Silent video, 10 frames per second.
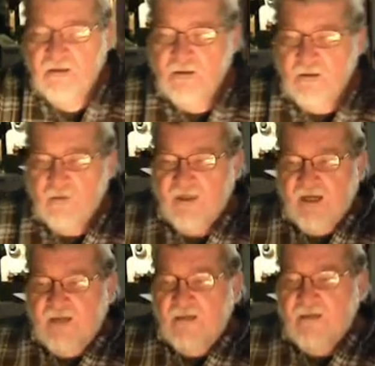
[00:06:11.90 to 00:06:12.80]
Okay,
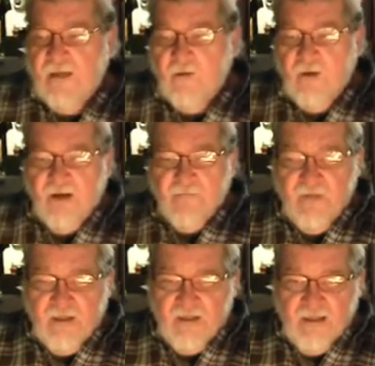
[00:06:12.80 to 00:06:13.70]
that way
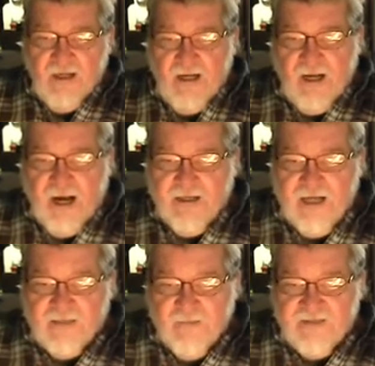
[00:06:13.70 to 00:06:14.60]
I
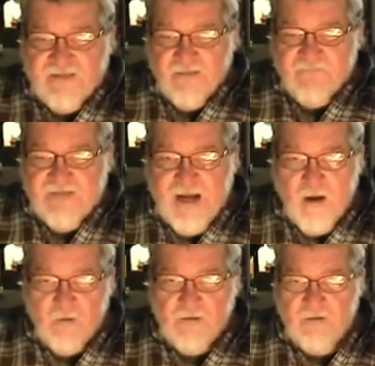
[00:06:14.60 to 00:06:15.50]
knocked myself
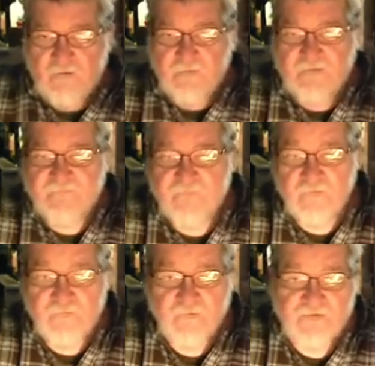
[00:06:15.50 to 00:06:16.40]
down a little bit
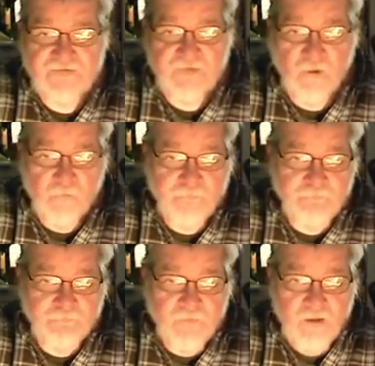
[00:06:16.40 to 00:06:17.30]
further. So
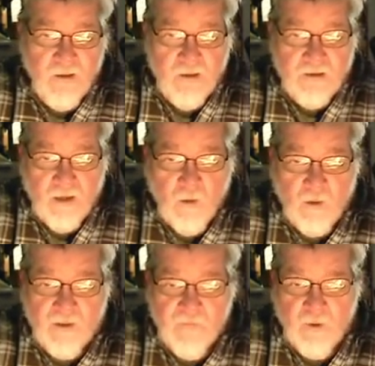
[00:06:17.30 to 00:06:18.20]
now what
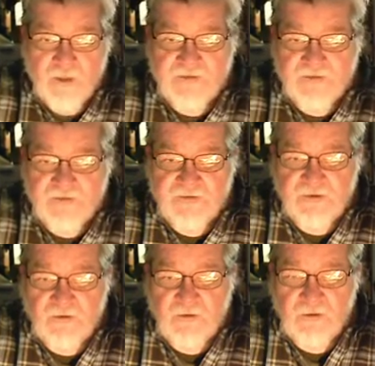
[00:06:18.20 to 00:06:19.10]
I'm going to
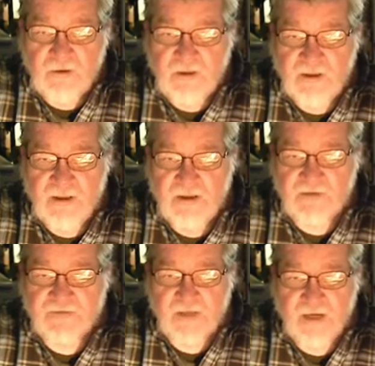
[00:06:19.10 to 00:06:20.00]
do
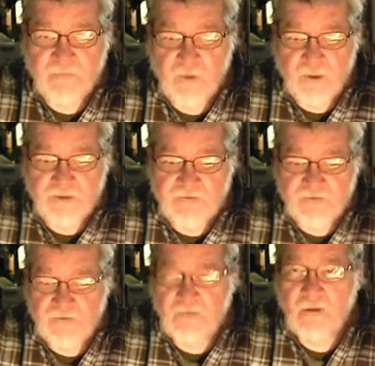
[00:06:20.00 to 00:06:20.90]
is I'm going to